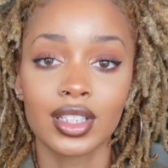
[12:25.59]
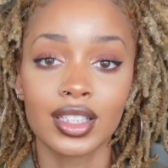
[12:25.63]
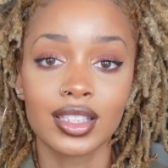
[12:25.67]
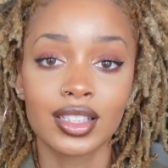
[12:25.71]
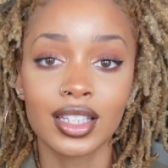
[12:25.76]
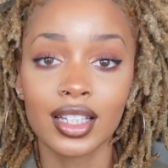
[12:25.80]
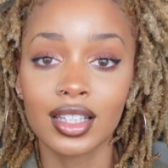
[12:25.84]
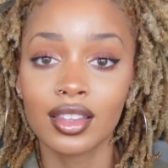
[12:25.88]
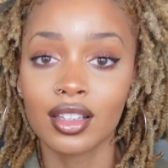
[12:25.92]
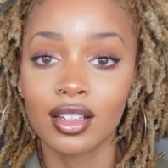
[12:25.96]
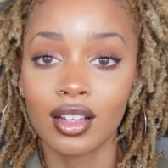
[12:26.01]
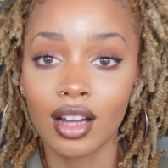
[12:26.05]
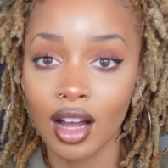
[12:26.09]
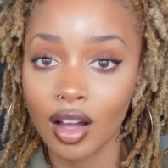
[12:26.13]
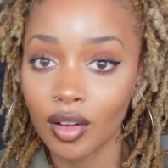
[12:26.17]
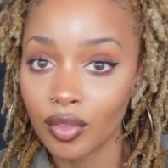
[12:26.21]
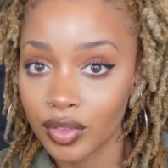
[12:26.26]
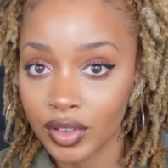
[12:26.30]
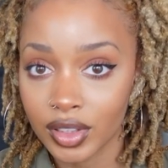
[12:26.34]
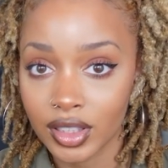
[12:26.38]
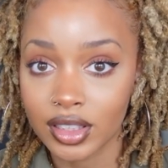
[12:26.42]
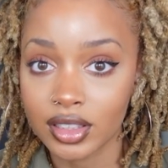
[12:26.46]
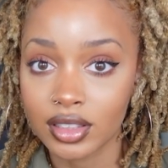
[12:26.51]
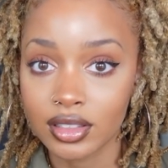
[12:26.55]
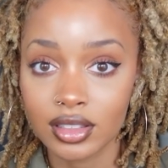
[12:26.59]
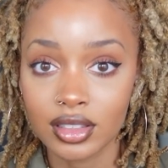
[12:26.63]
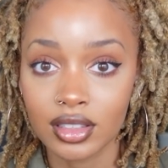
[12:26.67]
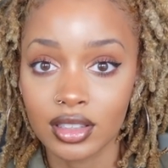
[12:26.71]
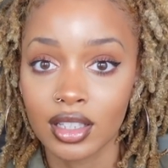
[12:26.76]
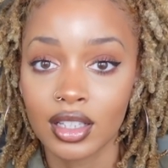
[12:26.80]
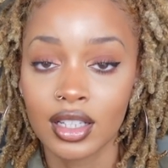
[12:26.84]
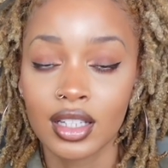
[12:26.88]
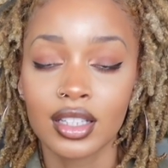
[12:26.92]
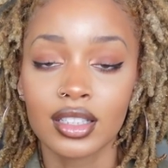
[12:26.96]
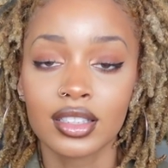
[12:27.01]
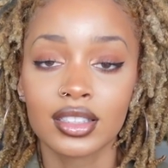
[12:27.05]
Seek the confidence,
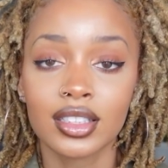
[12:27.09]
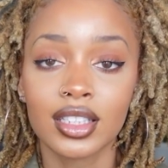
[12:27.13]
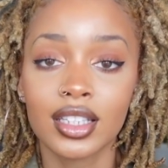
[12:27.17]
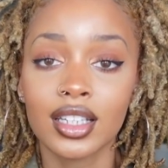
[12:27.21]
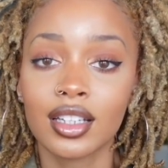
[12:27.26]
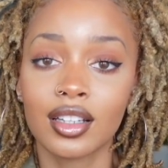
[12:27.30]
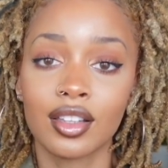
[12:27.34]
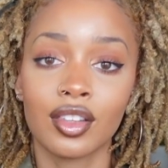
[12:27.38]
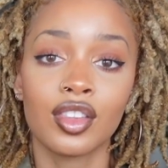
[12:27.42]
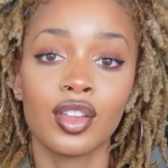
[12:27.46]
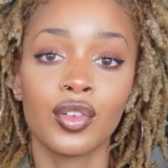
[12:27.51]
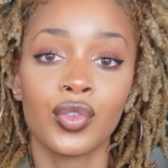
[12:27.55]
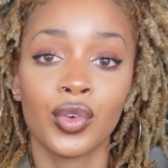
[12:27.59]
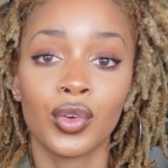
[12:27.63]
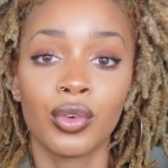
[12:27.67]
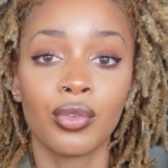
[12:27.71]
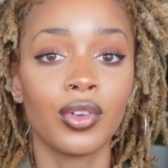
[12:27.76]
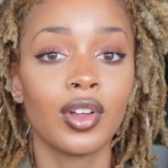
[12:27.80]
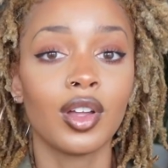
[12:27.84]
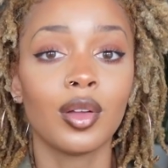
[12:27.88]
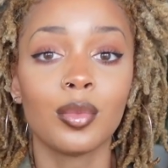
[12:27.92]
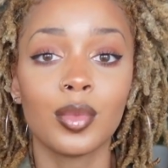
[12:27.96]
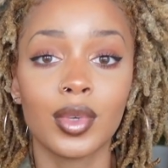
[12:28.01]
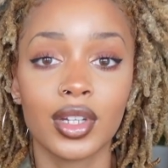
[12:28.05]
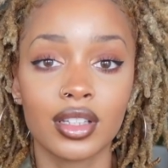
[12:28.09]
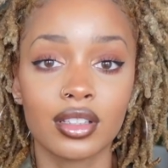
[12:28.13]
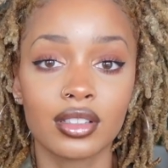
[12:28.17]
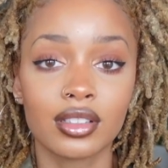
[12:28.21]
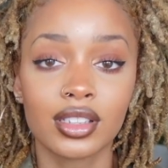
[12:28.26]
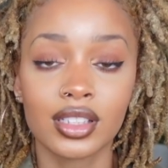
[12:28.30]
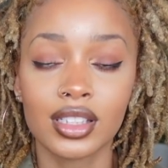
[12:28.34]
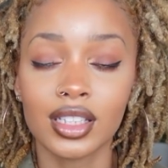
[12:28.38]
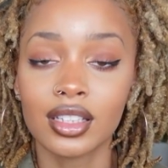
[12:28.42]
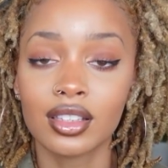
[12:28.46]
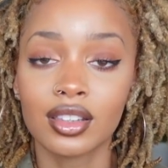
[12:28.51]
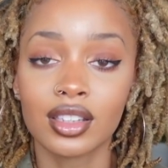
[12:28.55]
seek the fulfillment,
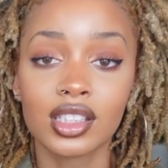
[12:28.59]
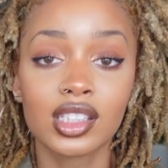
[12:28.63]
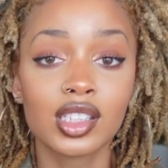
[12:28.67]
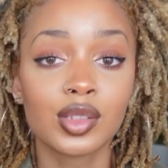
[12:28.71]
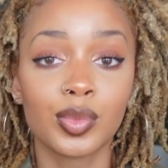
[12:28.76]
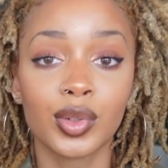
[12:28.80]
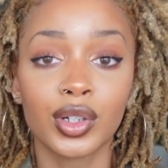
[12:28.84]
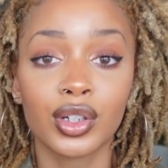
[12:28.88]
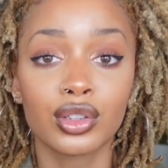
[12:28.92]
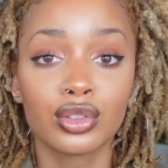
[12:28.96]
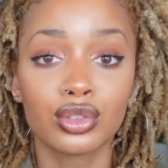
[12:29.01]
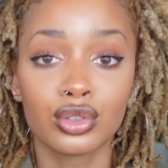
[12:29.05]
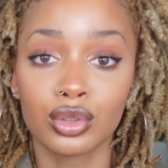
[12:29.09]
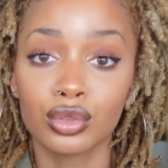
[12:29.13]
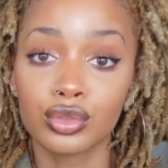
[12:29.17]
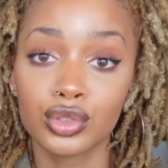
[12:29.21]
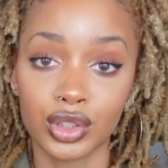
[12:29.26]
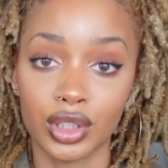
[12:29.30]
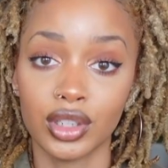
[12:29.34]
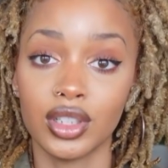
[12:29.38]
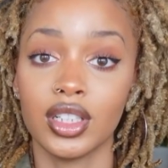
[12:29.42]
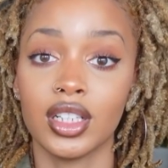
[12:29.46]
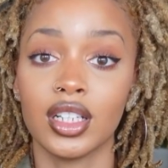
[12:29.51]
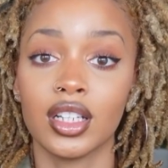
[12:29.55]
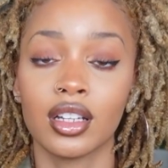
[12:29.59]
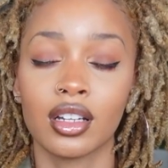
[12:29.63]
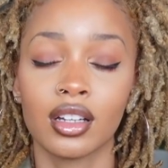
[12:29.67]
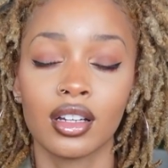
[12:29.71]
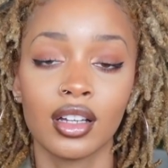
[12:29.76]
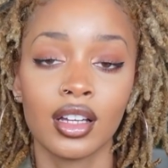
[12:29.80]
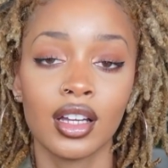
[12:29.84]
seek the spiritual journey.